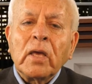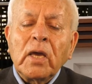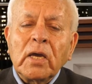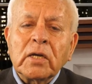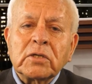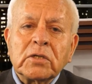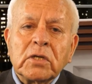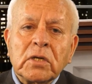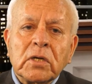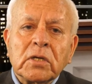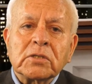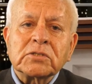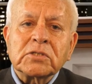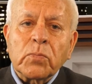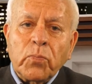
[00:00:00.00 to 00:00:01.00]

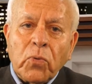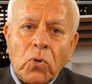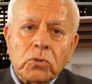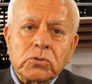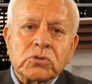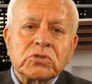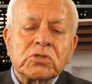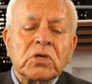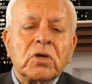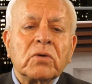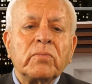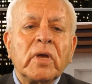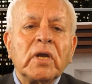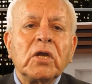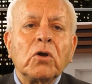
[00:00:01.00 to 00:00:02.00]
it supports
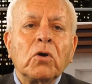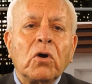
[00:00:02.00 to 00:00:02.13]
many